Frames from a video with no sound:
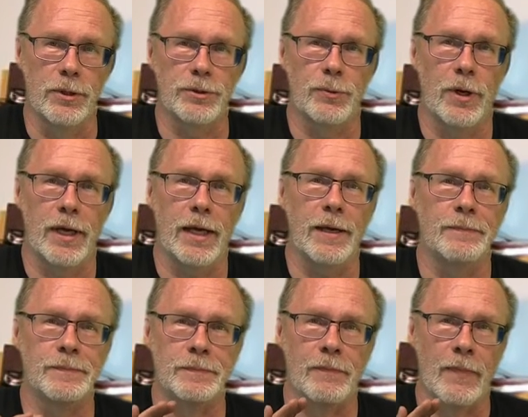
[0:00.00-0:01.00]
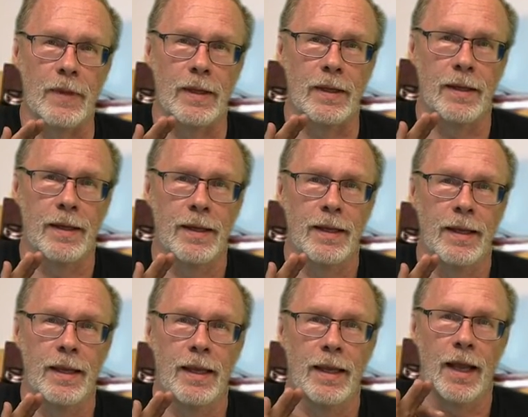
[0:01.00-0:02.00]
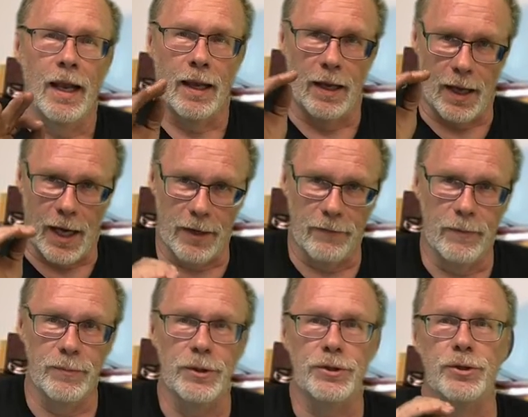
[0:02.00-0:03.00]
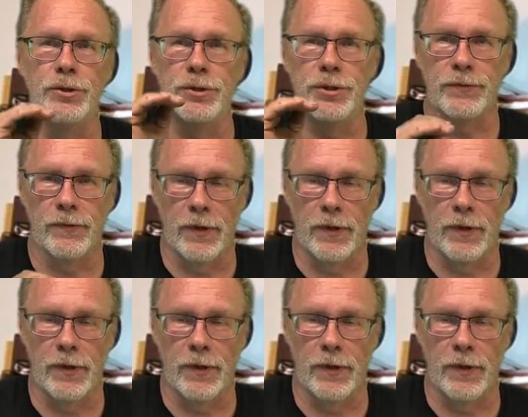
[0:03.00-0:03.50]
which way, a lot of them to choose